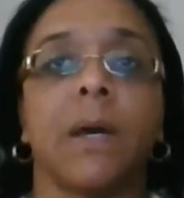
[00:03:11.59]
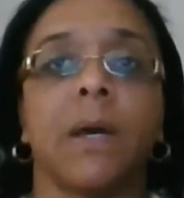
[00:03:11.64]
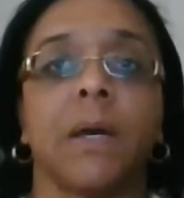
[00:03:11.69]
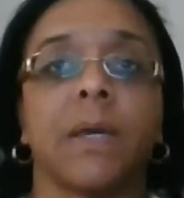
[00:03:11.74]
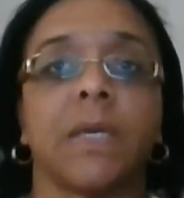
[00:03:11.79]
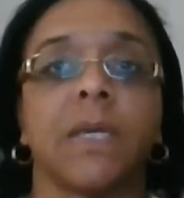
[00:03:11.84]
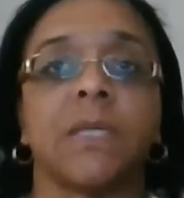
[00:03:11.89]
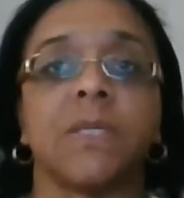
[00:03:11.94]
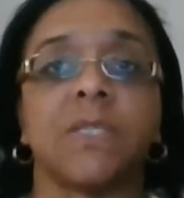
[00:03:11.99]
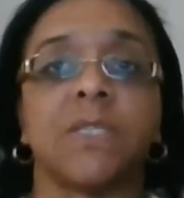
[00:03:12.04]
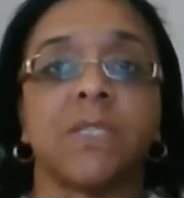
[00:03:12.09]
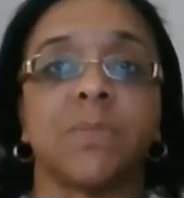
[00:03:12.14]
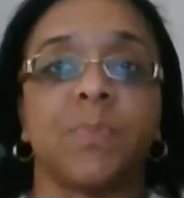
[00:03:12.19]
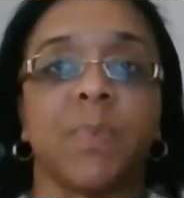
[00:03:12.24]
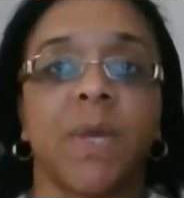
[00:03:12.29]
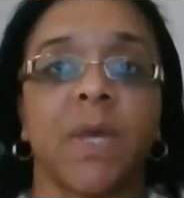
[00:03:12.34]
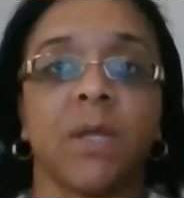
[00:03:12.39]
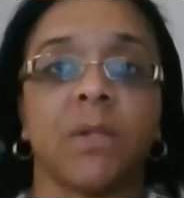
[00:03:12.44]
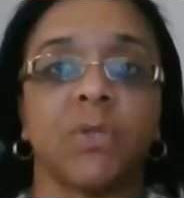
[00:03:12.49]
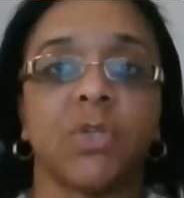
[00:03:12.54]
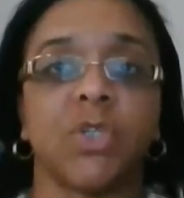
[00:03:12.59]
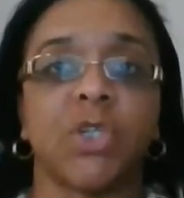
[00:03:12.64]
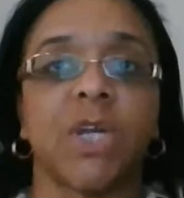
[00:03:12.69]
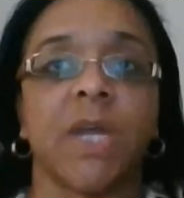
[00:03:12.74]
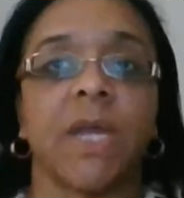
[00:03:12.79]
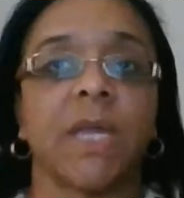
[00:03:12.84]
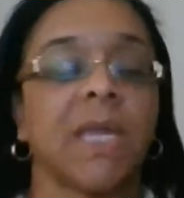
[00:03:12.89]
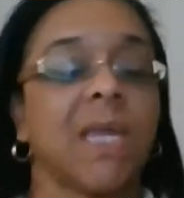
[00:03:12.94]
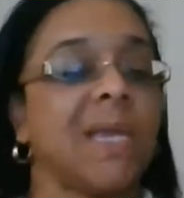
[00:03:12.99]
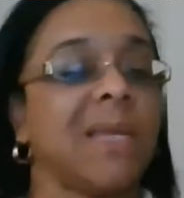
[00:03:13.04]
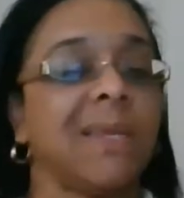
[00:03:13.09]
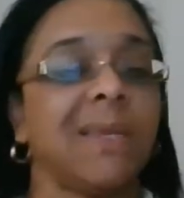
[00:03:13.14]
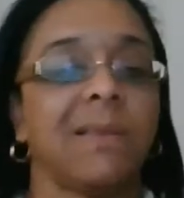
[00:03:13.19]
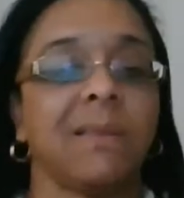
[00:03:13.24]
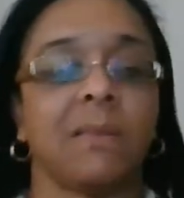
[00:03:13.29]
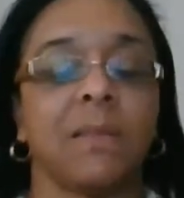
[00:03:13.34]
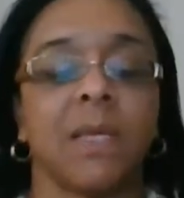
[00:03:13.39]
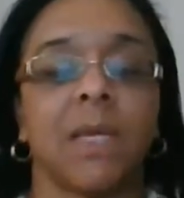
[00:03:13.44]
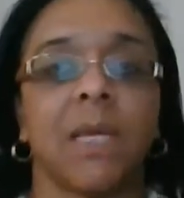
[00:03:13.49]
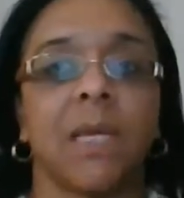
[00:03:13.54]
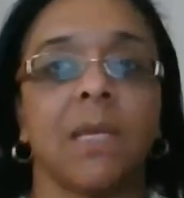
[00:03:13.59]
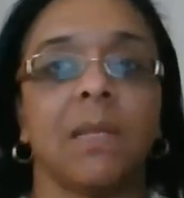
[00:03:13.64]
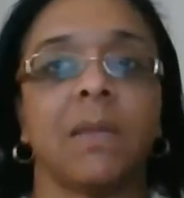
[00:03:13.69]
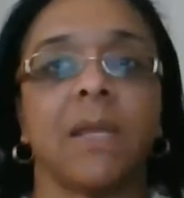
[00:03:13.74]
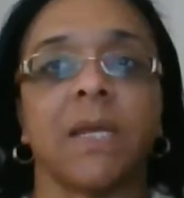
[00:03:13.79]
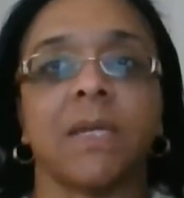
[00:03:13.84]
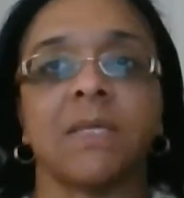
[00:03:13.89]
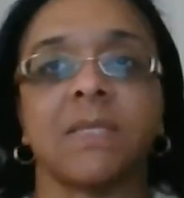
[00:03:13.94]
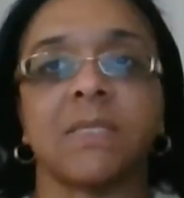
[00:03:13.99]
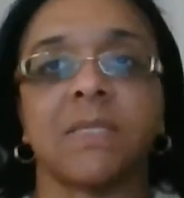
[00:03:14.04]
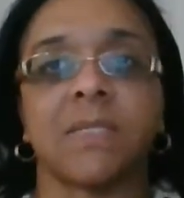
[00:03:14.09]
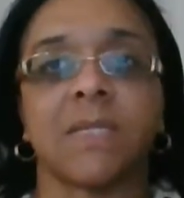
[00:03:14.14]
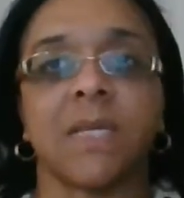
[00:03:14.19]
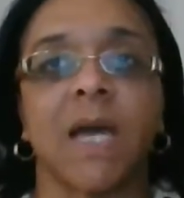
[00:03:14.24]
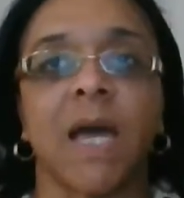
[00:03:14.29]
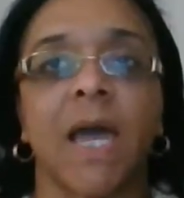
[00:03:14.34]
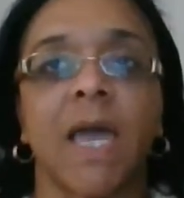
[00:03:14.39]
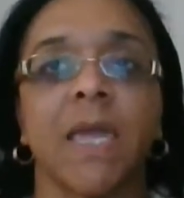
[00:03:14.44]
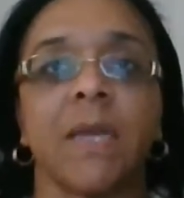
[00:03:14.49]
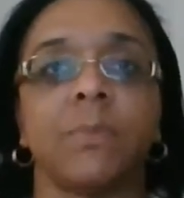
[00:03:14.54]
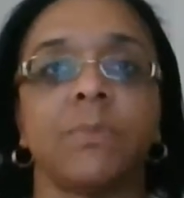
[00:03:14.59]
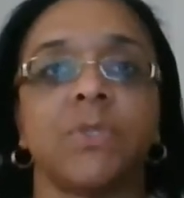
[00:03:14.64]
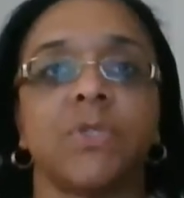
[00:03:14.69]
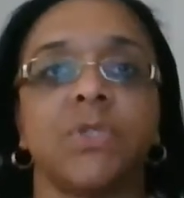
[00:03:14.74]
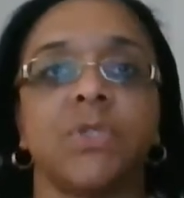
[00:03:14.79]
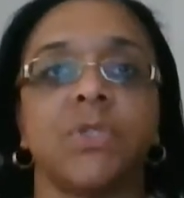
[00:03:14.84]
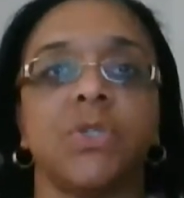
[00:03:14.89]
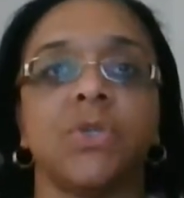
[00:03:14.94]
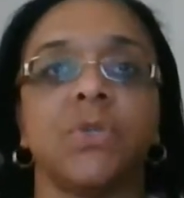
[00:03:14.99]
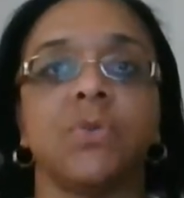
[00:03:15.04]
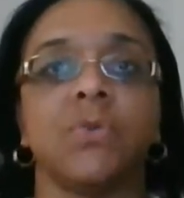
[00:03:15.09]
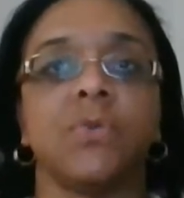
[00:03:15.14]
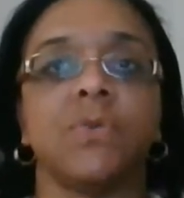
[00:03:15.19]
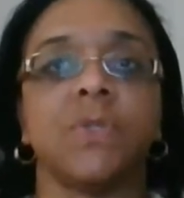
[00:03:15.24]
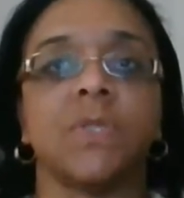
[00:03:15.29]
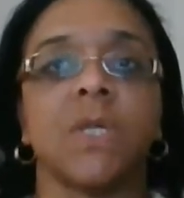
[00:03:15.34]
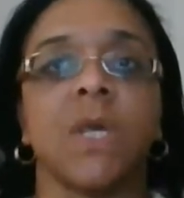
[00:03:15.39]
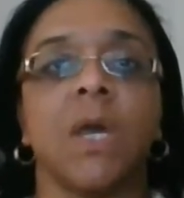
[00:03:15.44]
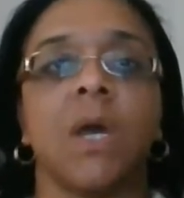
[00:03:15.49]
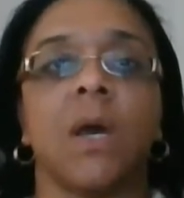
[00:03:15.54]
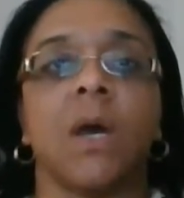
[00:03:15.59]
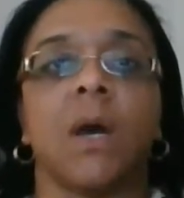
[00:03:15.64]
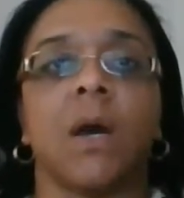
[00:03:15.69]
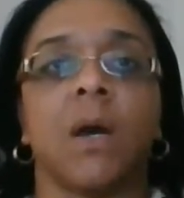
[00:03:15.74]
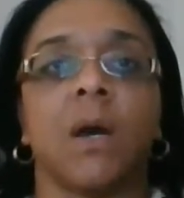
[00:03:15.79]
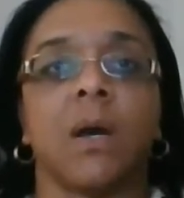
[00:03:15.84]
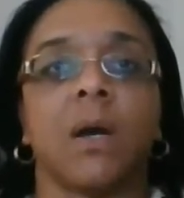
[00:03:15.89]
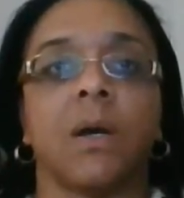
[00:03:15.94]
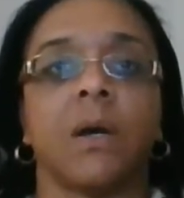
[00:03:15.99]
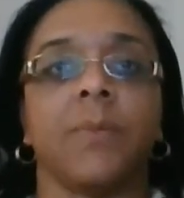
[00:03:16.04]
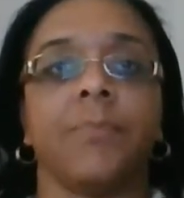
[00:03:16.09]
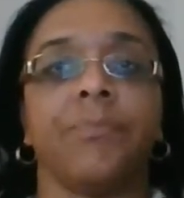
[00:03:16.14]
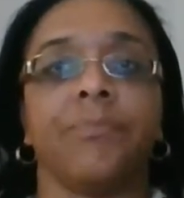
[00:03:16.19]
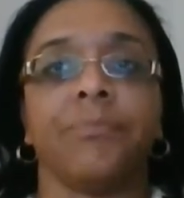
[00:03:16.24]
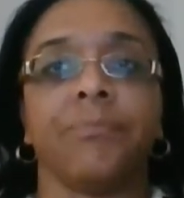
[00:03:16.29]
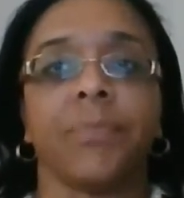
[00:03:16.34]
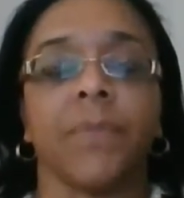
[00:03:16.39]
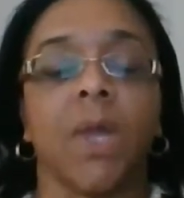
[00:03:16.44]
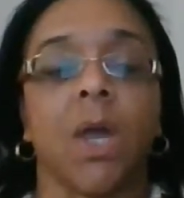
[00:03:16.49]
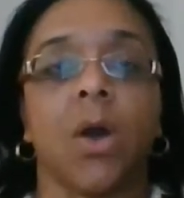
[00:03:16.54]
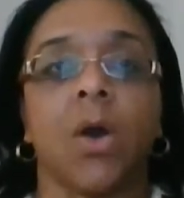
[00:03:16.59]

can spell check anything that is typed to use on